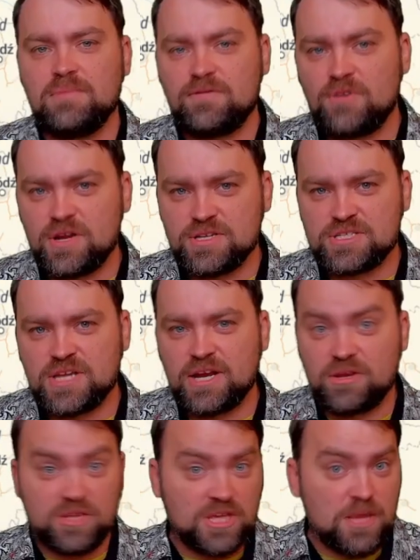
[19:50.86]
My friends, I'm
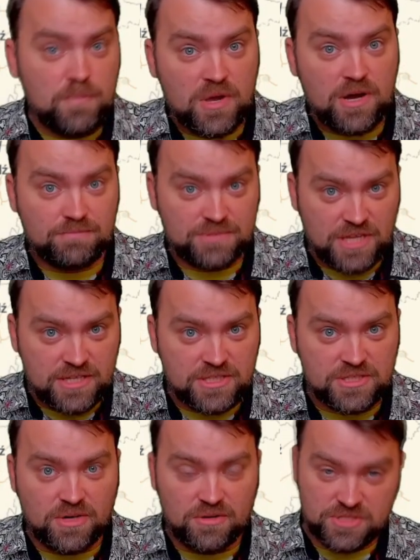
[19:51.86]
gonna keep you
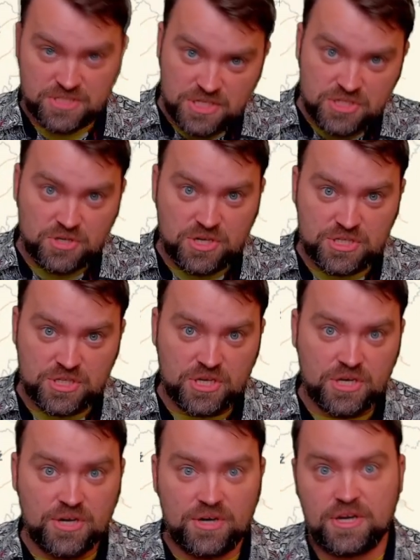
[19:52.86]
updated on the situation
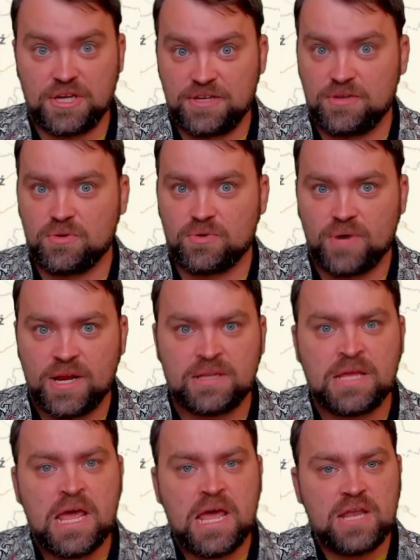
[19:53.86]
here in
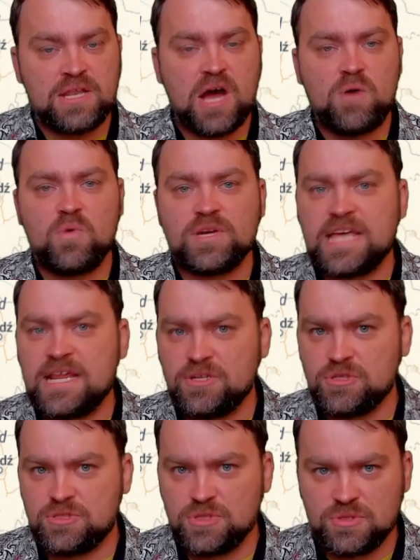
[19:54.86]
Ukraine. Now, what can
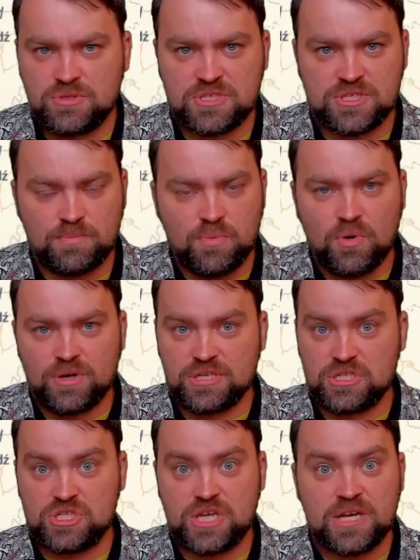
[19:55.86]
you do to support
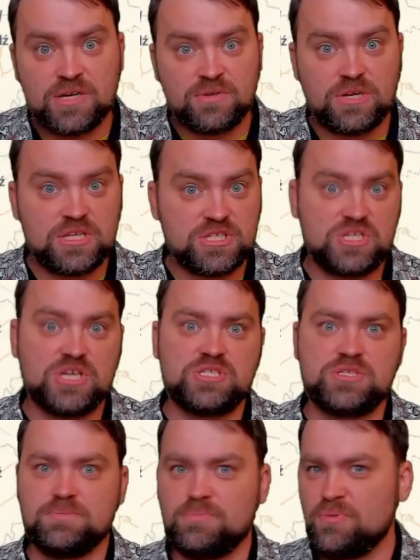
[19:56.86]
this channel is
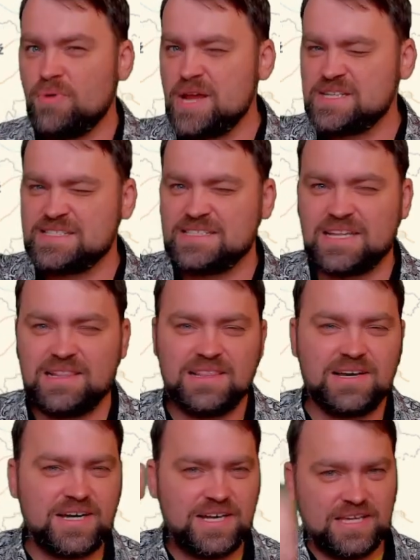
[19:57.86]
just to press the
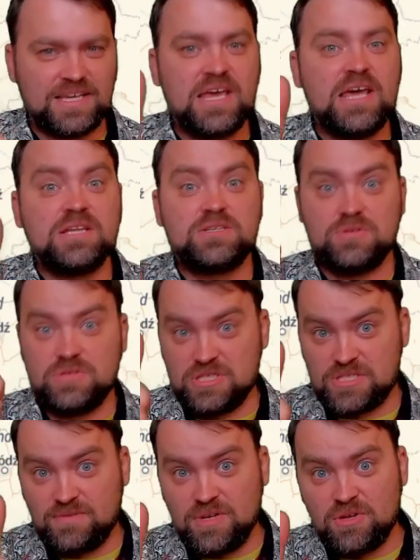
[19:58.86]
like to
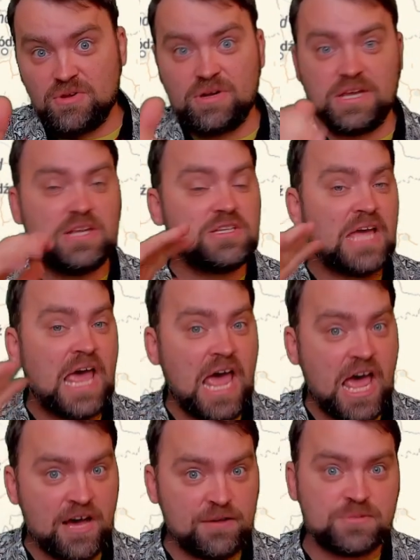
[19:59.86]
this video. It
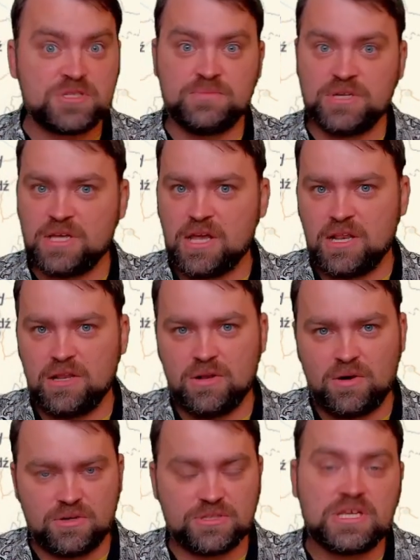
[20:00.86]
helps me a
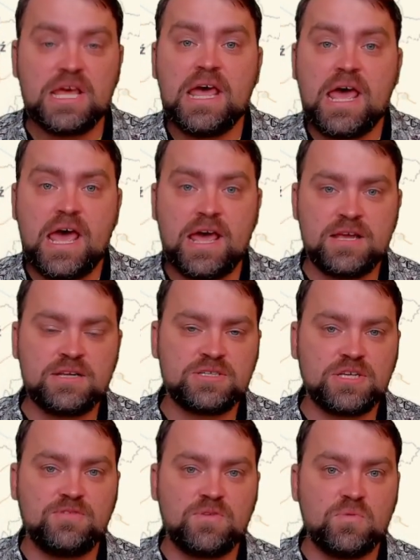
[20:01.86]
lot. And
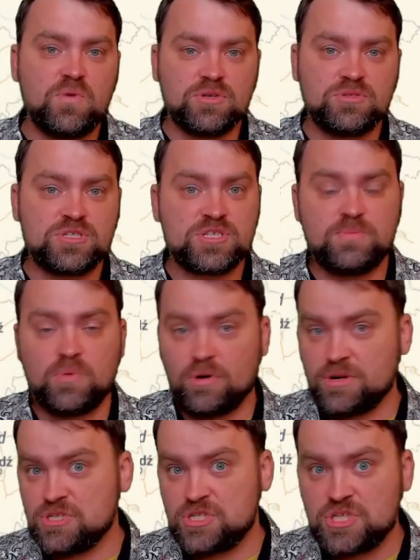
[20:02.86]
if you want to
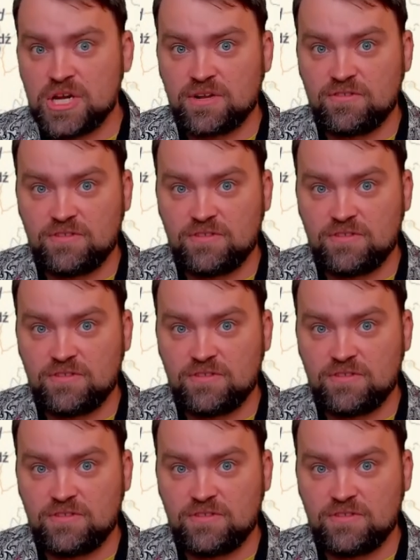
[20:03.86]
support this channel